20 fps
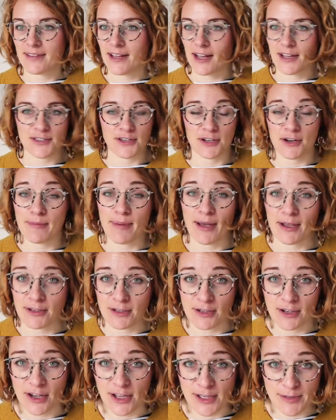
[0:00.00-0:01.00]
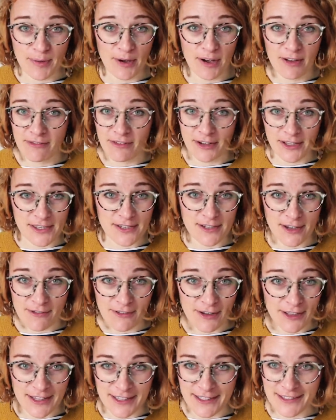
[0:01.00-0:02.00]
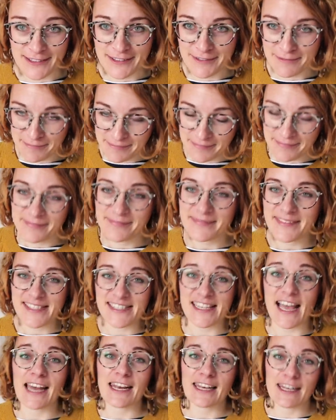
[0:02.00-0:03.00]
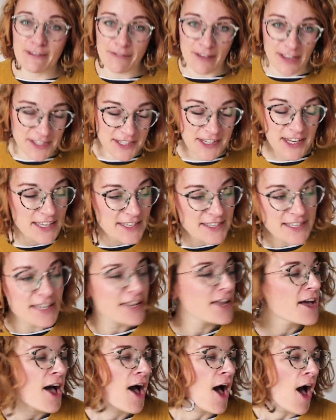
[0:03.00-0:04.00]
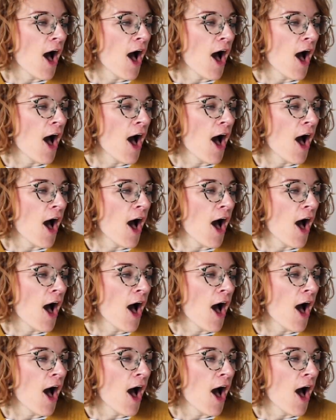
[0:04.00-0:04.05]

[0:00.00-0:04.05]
don't know about you guys, but I find stuff like this sadly fascinating.